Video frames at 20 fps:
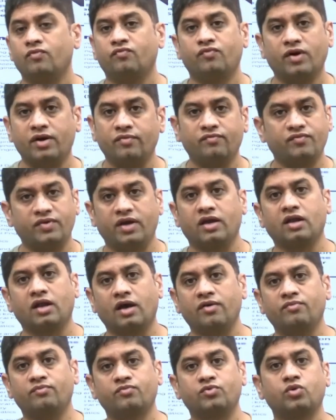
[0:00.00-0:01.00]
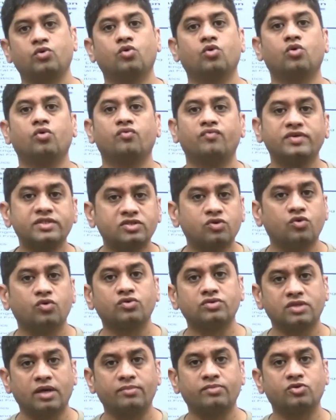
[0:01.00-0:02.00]
where I am to go, which
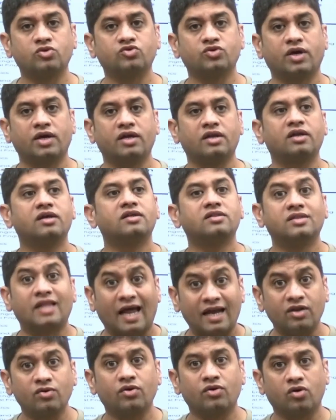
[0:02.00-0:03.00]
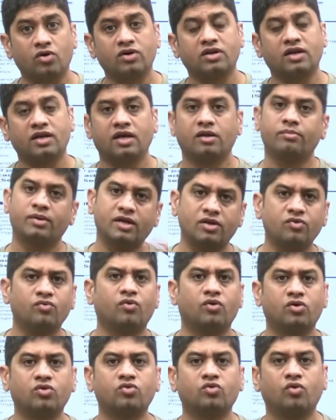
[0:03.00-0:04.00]
course I am to join, that you are not clear, but you
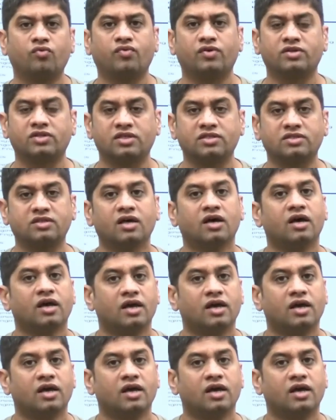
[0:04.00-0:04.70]
want to go for this.